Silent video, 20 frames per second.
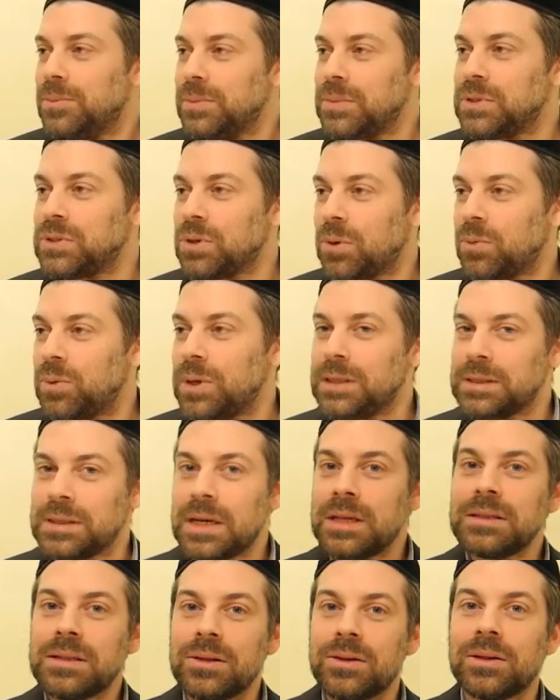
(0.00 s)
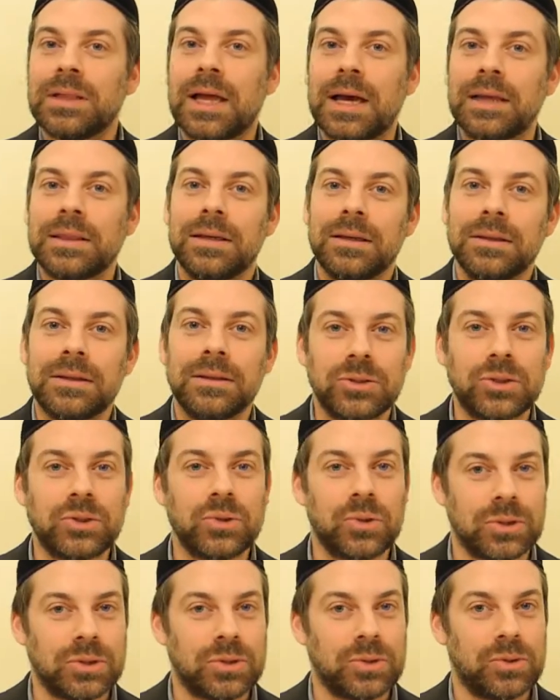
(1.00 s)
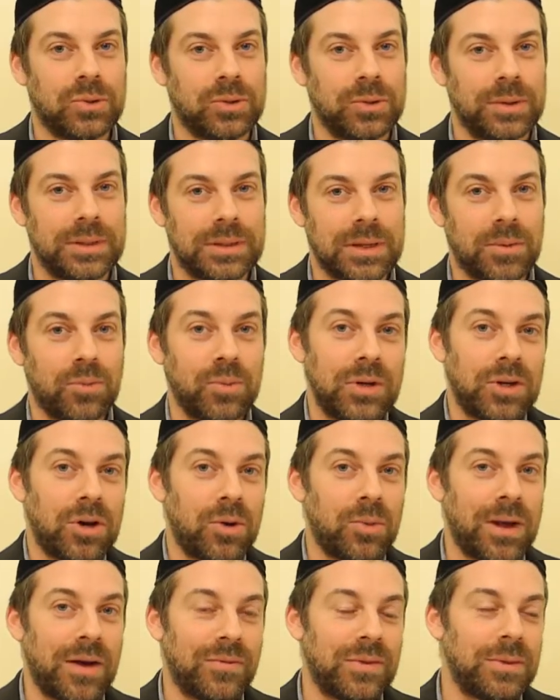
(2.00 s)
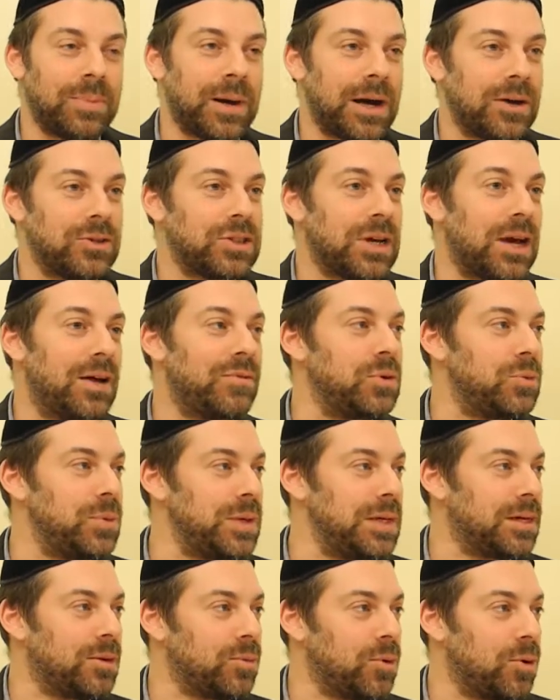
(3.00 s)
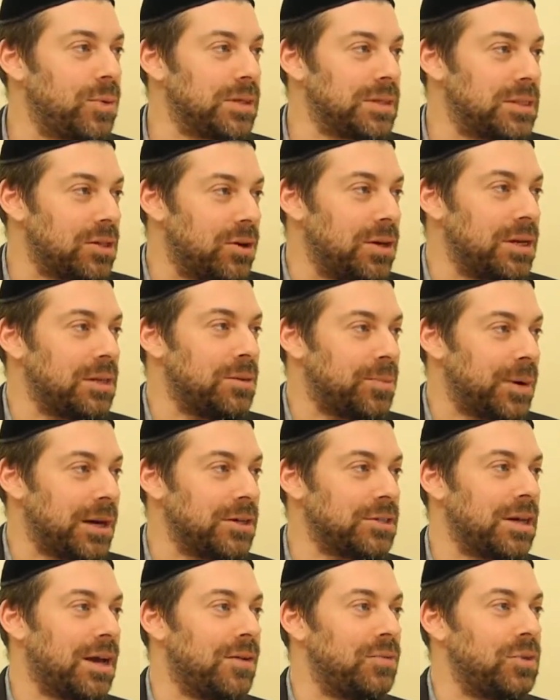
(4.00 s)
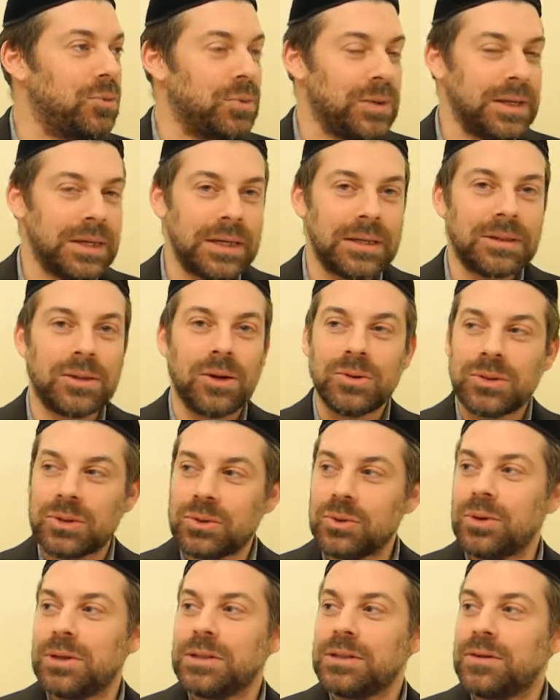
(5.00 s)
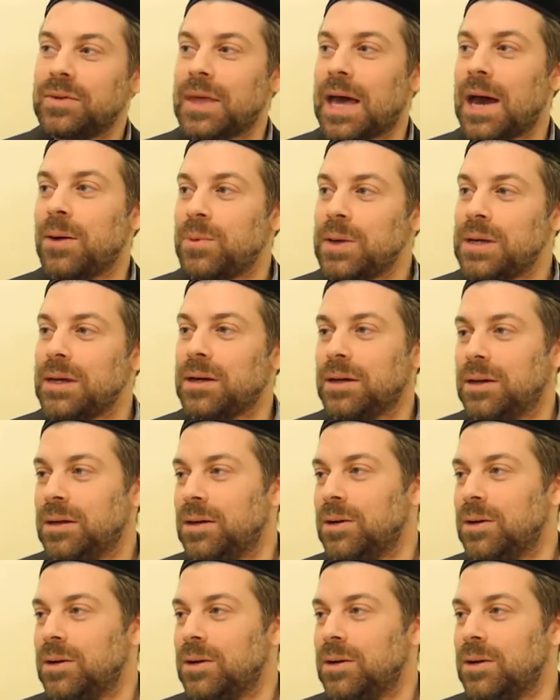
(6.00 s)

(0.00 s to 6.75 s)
So it does look like they're little short stories. And we know we have the Parasha of the week. We're always learning the Parasha of the week, those stories of that week.